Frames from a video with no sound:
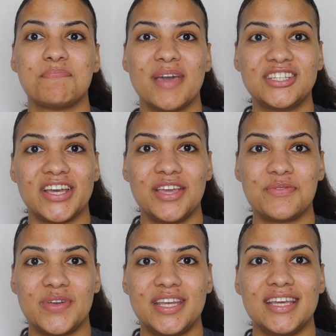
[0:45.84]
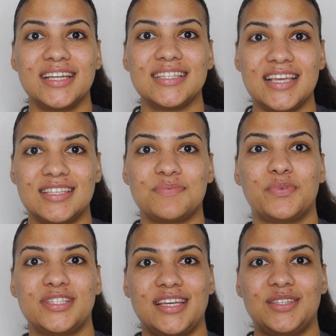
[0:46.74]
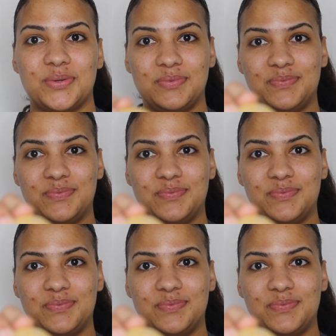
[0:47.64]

major ingredient is potato.